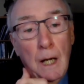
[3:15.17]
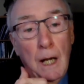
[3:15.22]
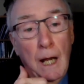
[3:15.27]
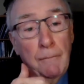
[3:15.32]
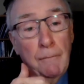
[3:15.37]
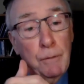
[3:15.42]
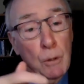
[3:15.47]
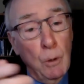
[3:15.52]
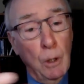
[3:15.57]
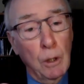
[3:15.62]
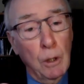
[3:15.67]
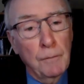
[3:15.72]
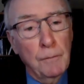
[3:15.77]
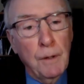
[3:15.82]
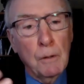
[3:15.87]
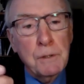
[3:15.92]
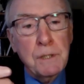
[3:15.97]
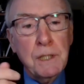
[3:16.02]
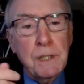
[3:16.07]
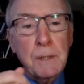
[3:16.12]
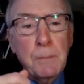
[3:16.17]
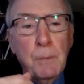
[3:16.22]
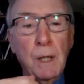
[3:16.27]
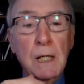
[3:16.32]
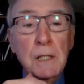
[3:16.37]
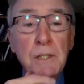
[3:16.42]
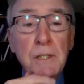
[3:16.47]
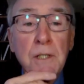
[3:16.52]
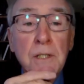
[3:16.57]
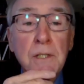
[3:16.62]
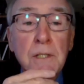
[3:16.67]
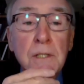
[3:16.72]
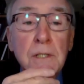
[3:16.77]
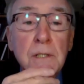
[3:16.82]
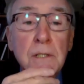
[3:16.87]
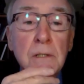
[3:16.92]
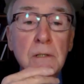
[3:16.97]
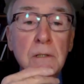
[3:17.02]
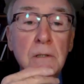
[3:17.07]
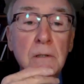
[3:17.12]
Have you heard those
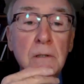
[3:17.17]
expressions